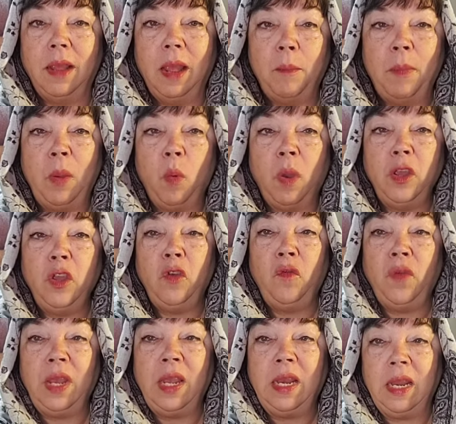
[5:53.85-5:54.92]
May what you've
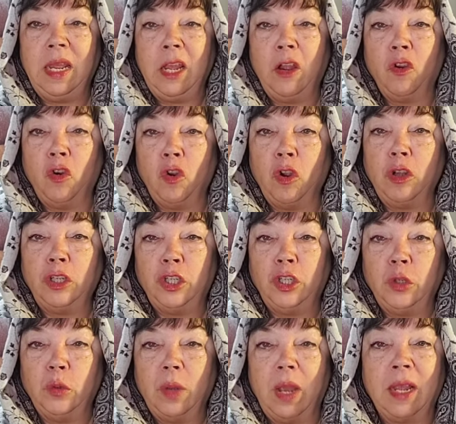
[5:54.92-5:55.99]
eaten here nourish
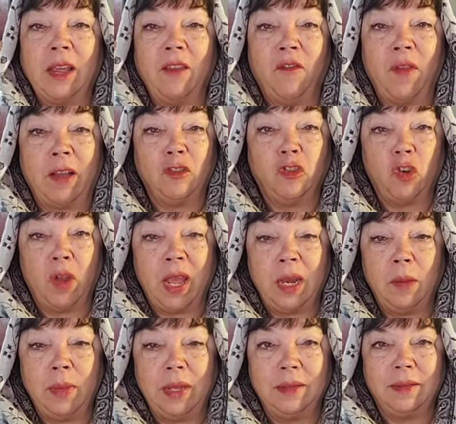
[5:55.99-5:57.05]
you and confound your
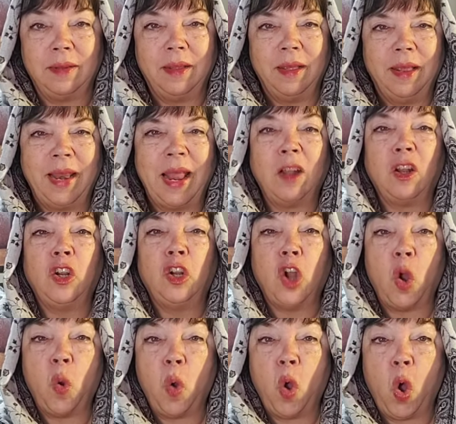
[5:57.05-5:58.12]
enemies. Now
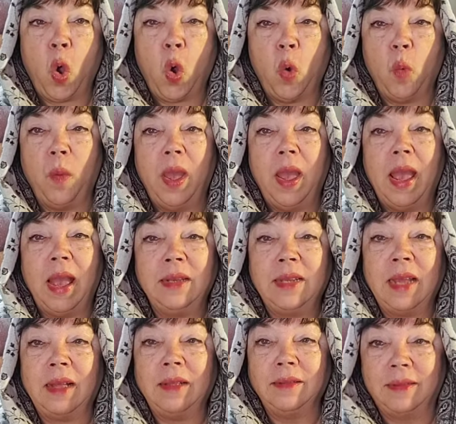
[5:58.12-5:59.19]
go home and
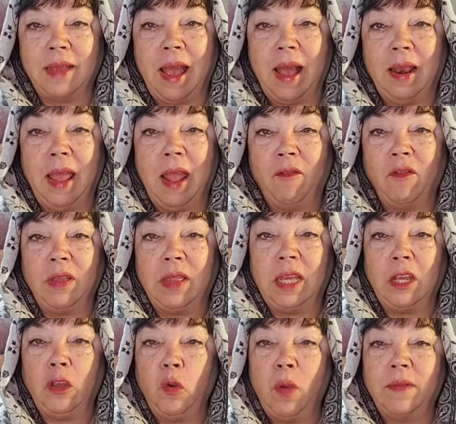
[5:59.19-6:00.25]
tell Zal
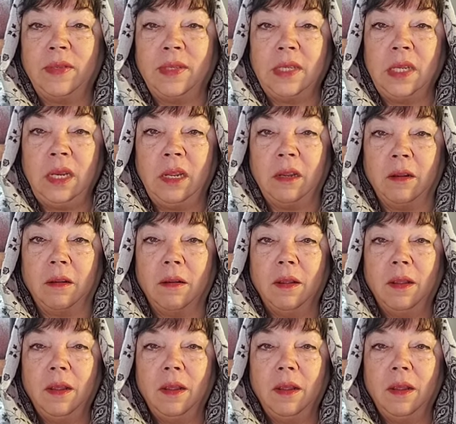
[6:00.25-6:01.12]
everything you have seen here.